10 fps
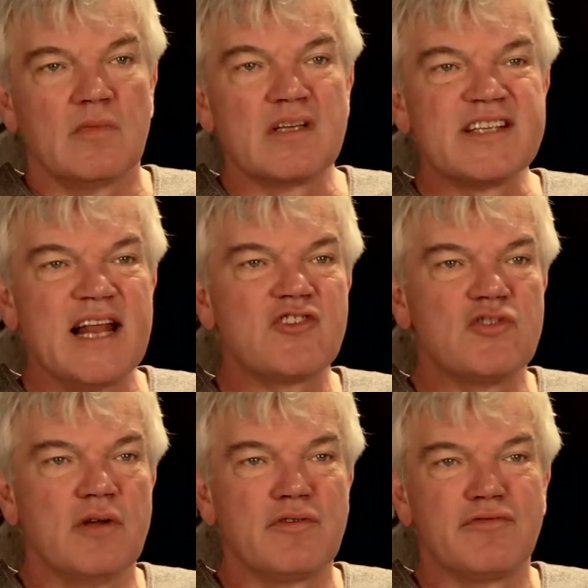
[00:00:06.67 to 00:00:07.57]
The
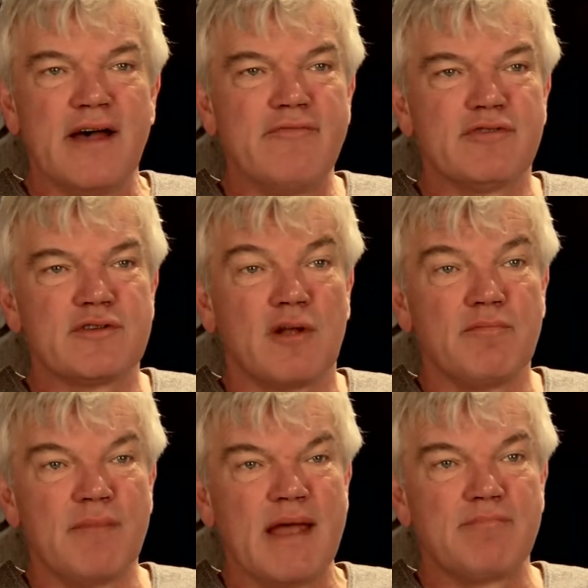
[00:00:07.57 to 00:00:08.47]
selection of the 5 was not
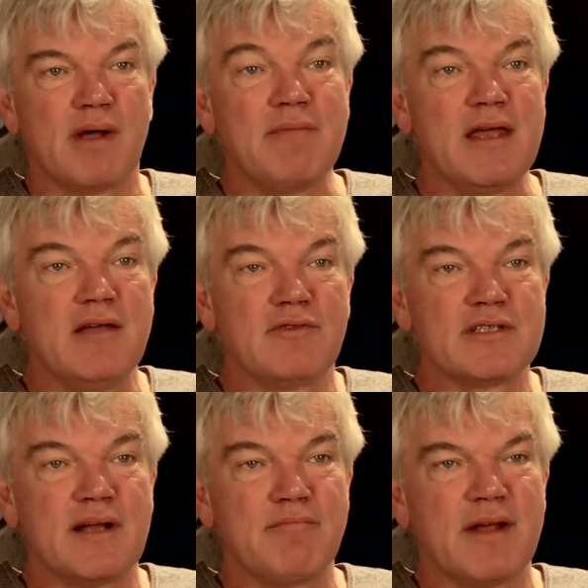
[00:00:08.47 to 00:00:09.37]
made by me, it
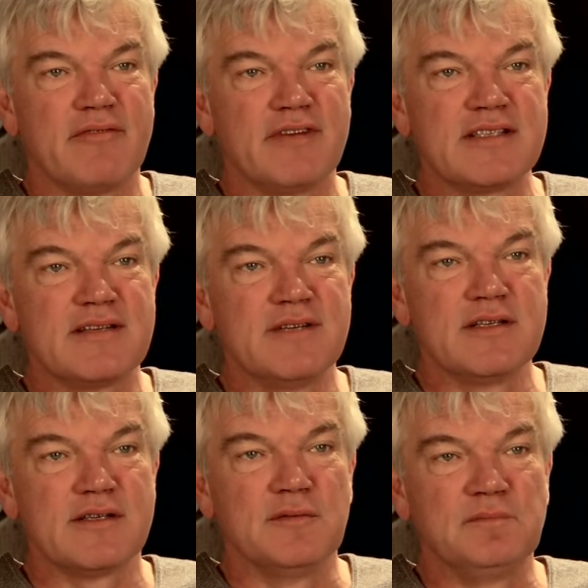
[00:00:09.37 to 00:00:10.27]
was done by the festival,
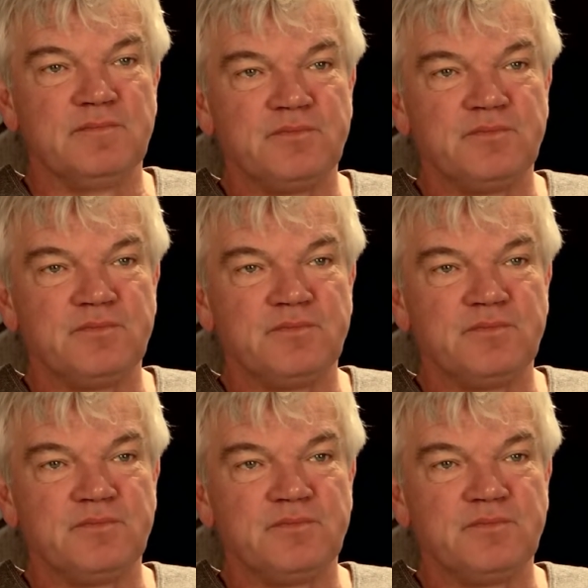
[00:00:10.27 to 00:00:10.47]
so